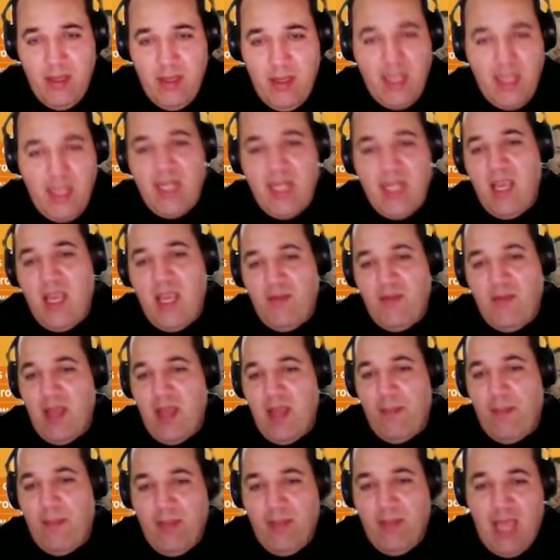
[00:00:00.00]
the day of
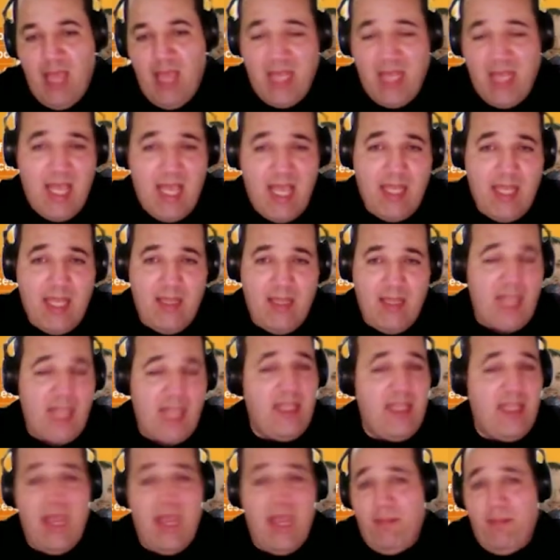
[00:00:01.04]
the attack, that
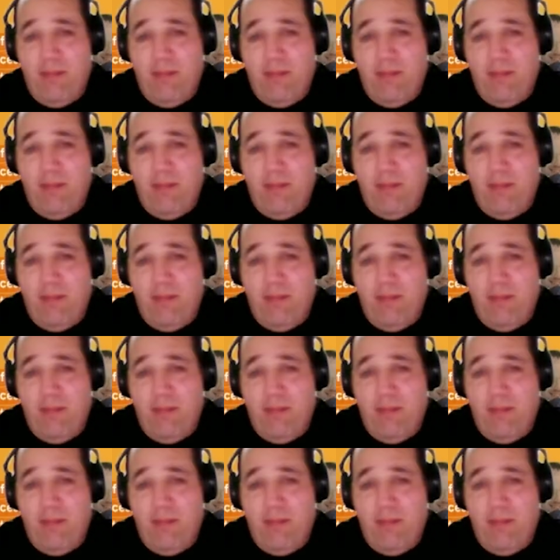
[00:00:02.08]
they